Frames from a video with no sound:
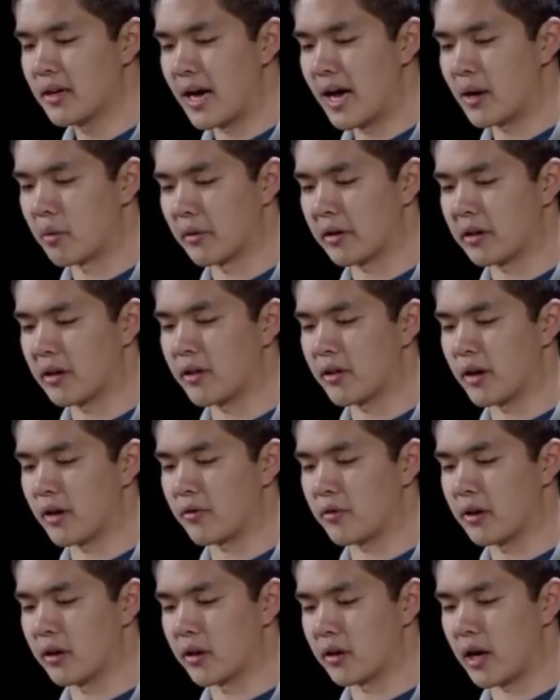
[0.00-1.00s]
And we'll see that
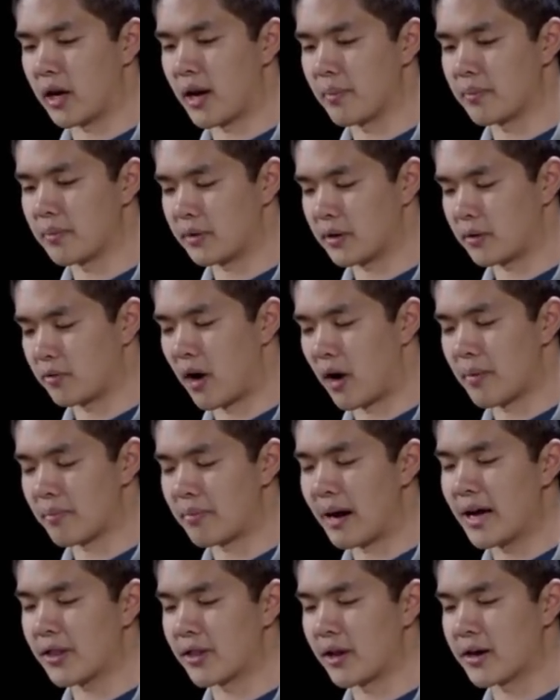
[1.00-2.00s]
if we run
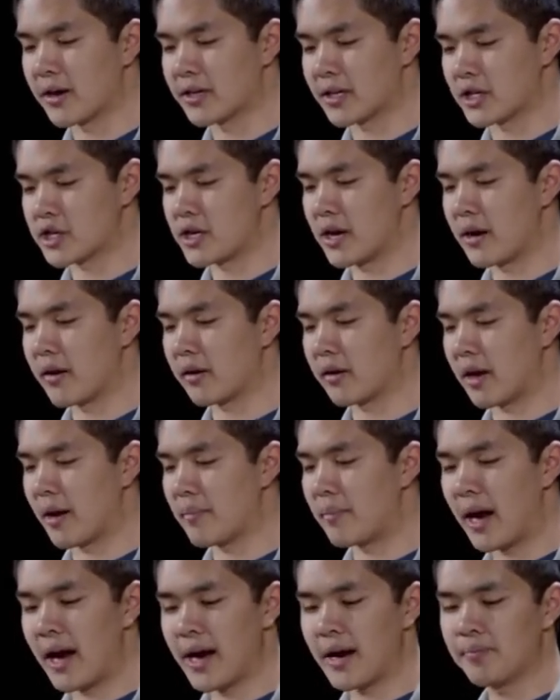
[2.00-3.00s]
Python
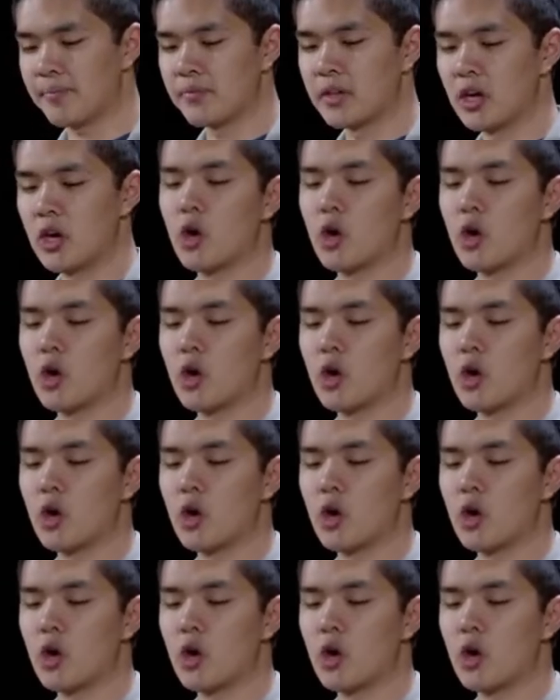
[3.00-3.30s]
dictionaries.py,